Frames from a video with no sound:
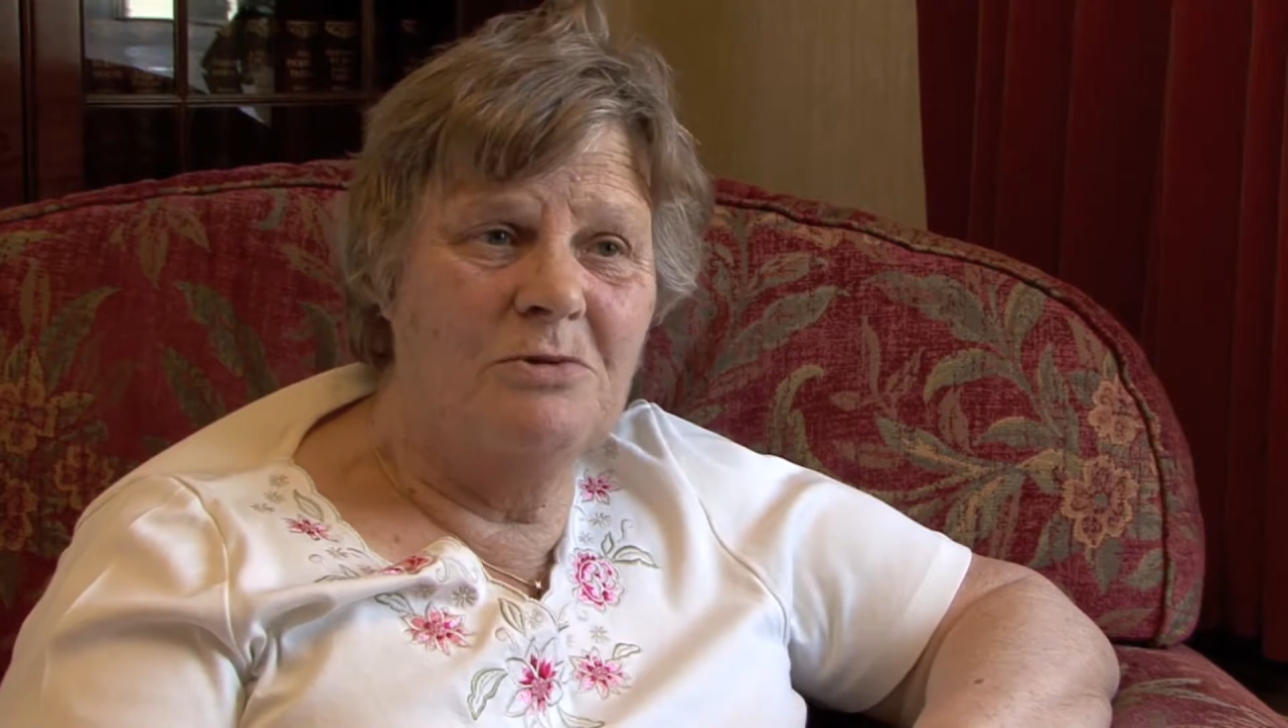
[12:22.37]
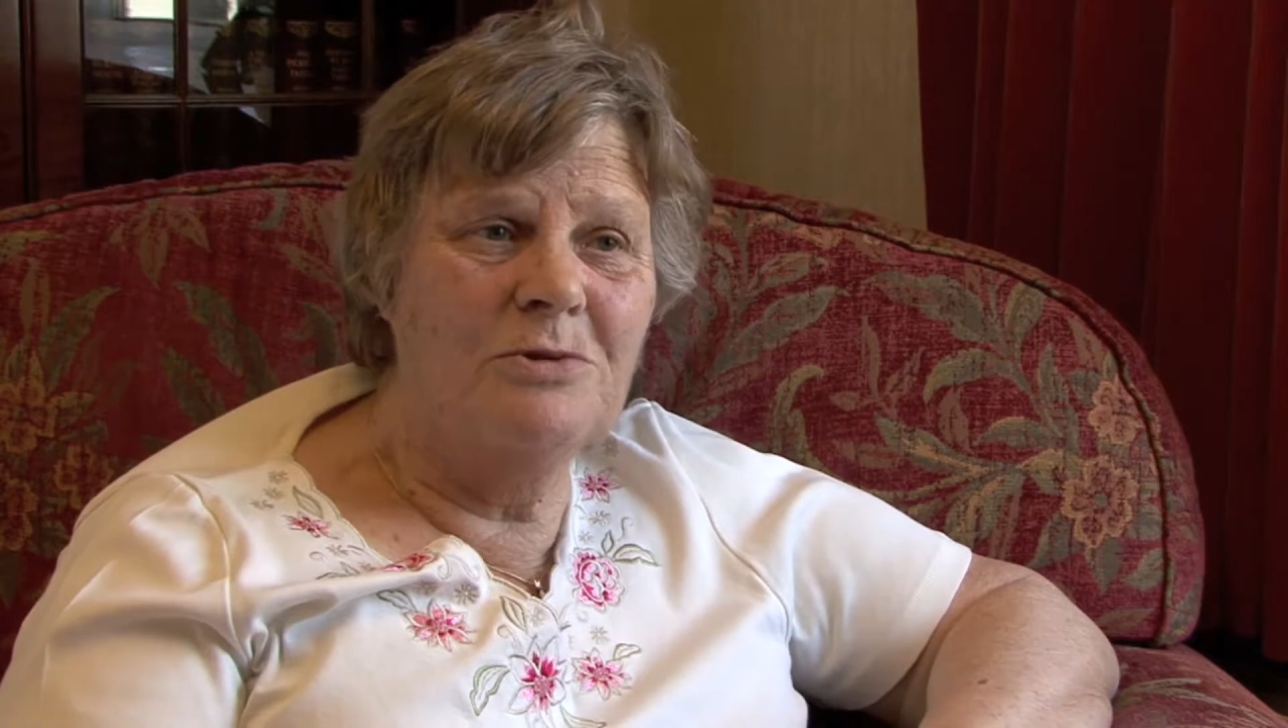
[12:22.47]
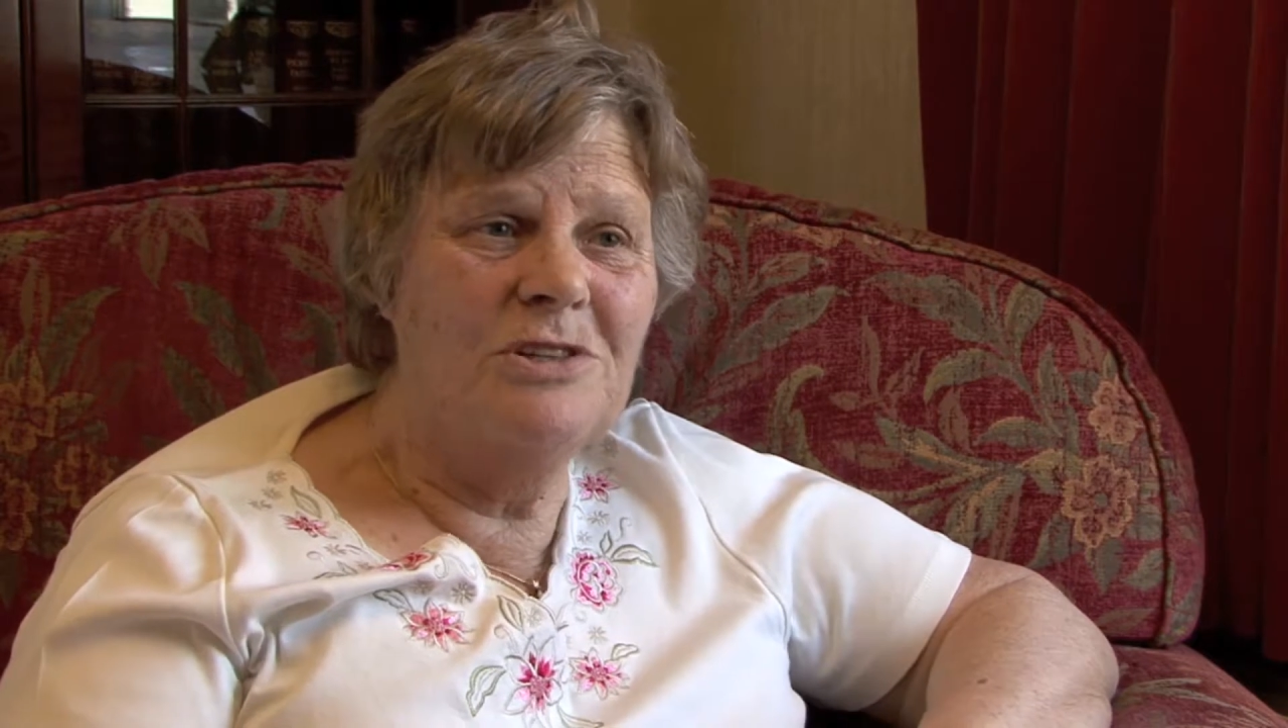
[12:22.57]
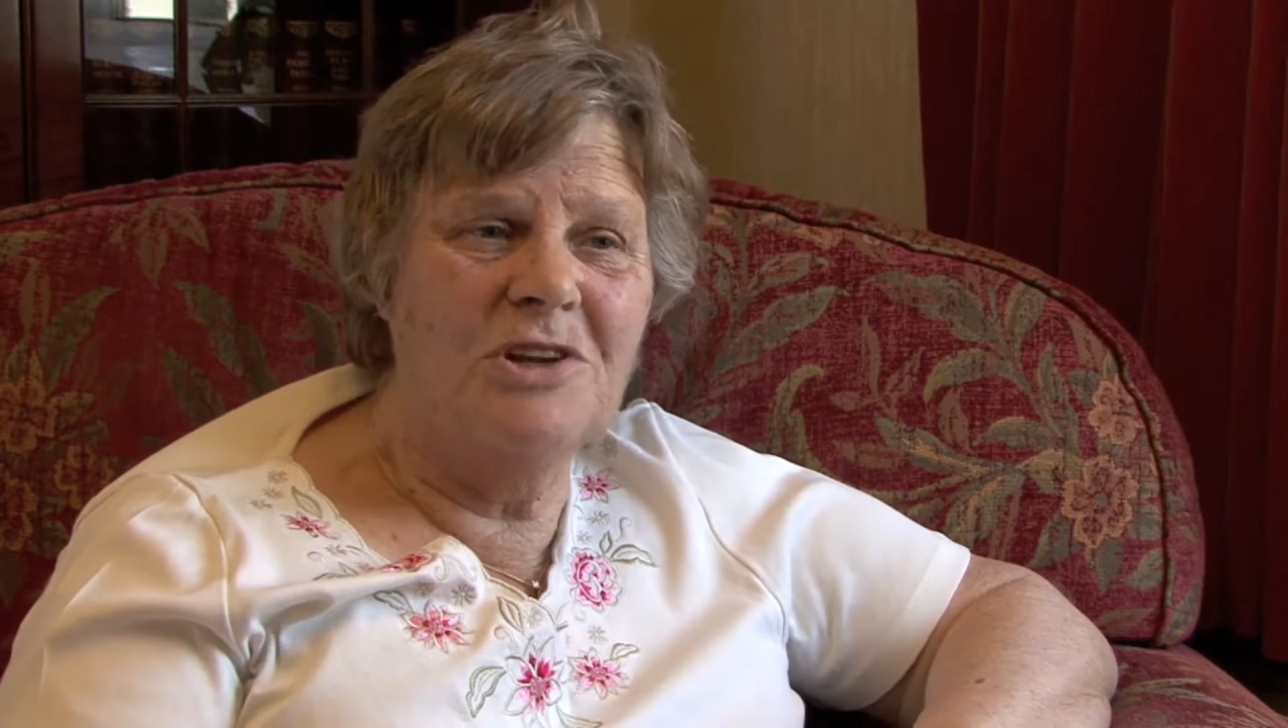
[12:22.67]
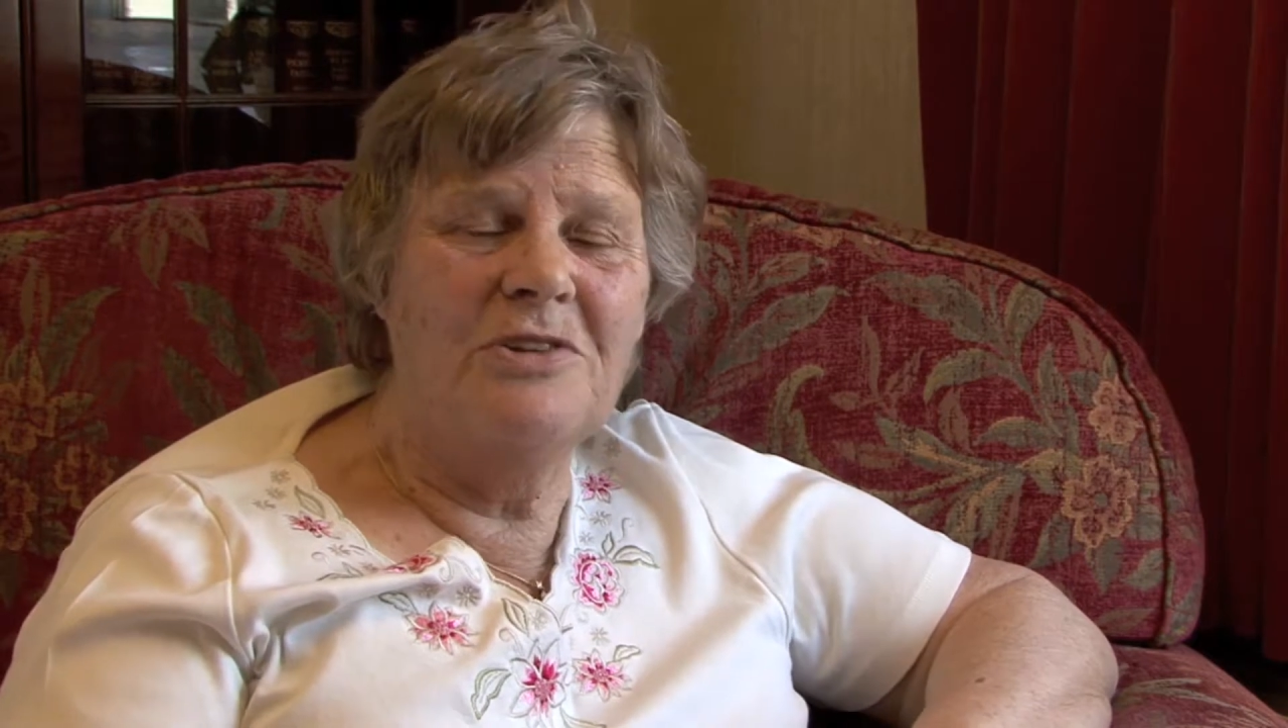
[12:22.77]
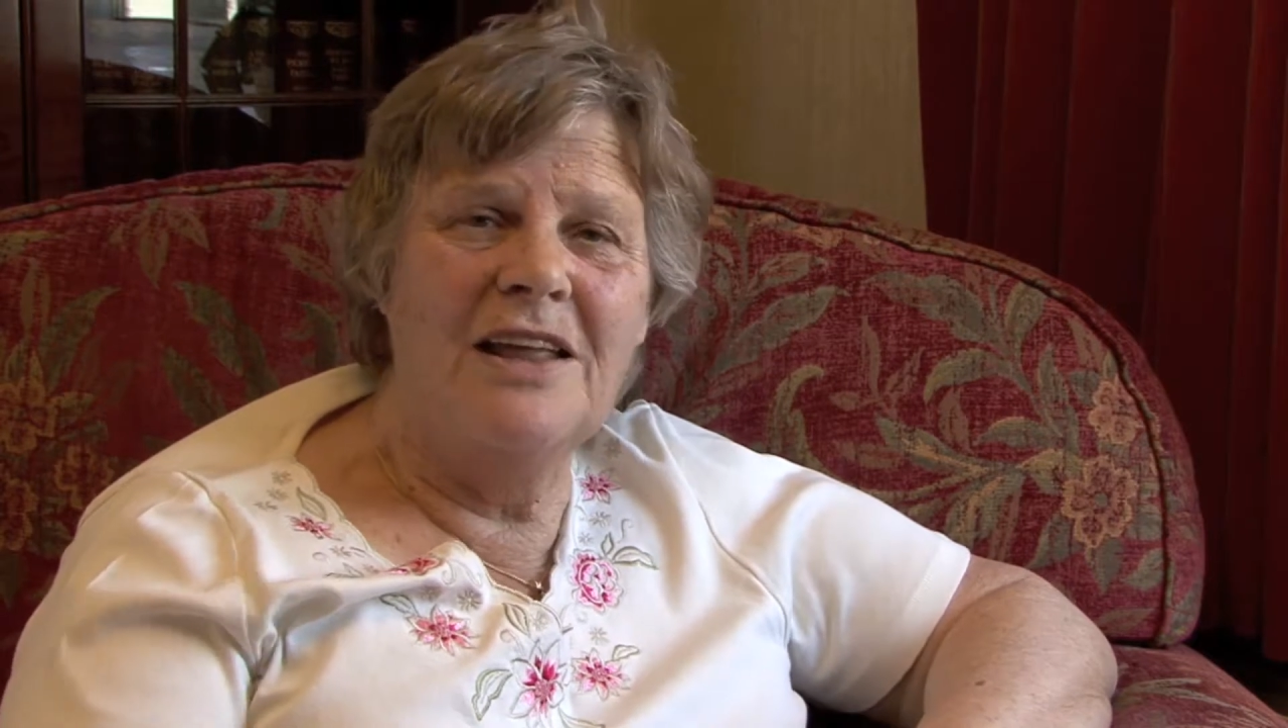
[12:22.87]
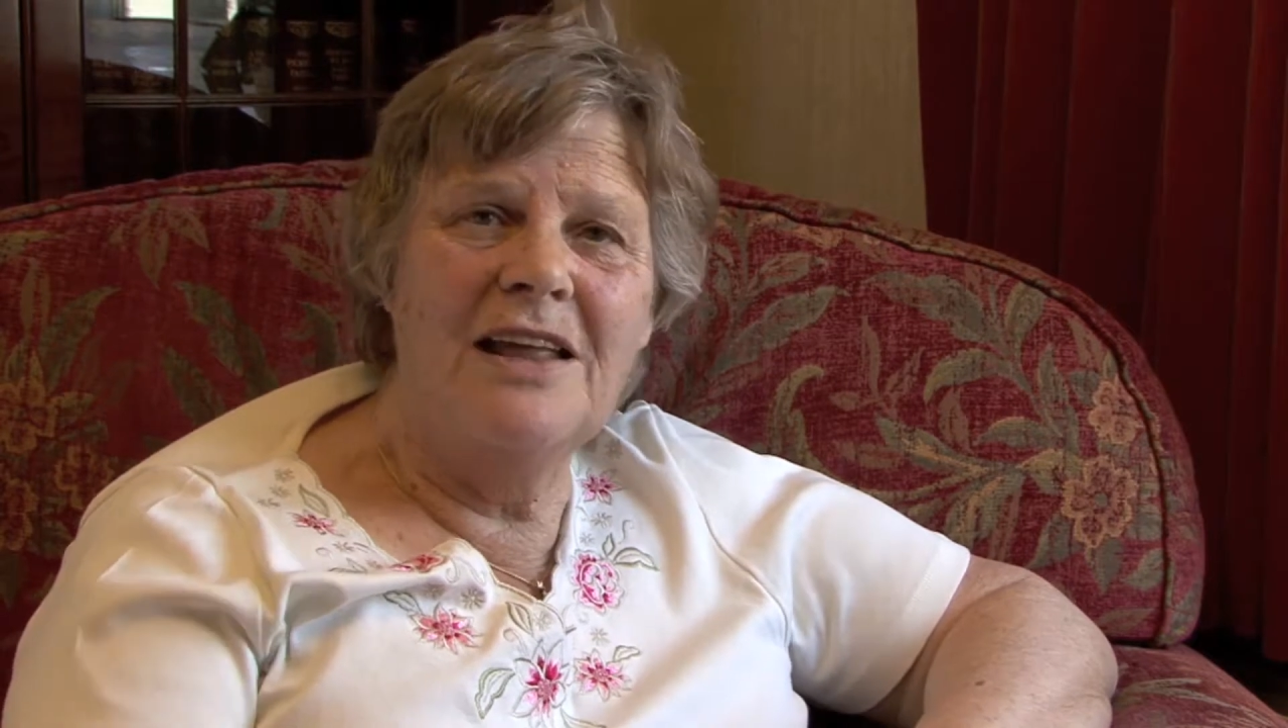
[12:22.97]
hoods on the